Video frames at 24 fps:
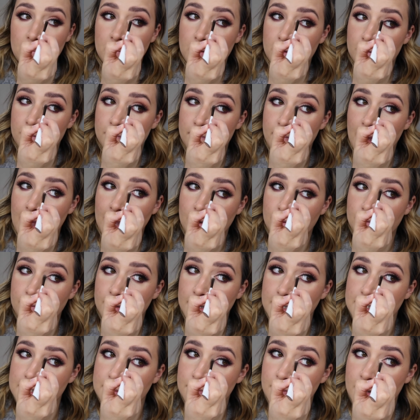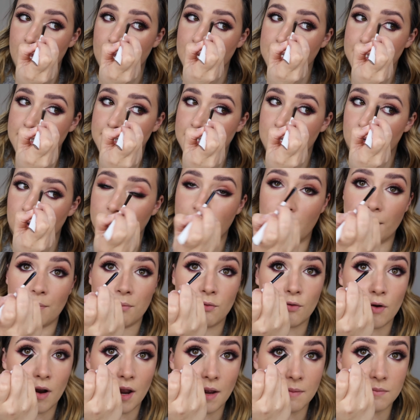Bit of MAC Fix Plus on
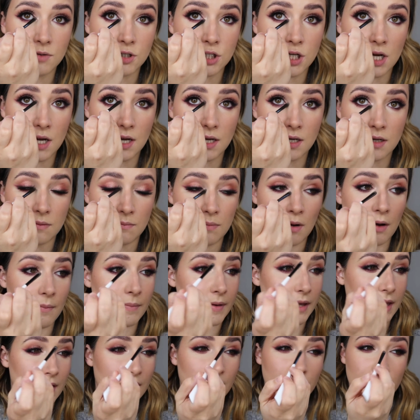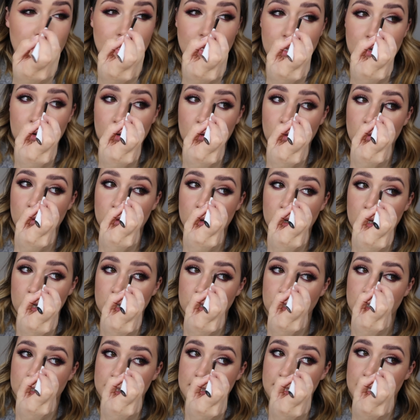that prime shade and popping it in the inner
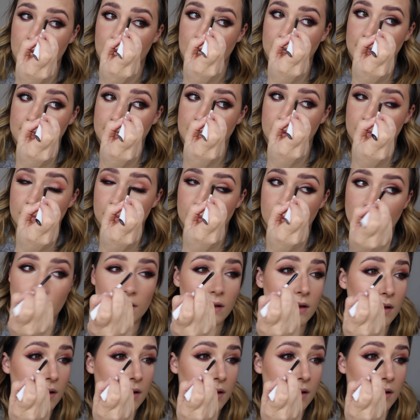corner just to add some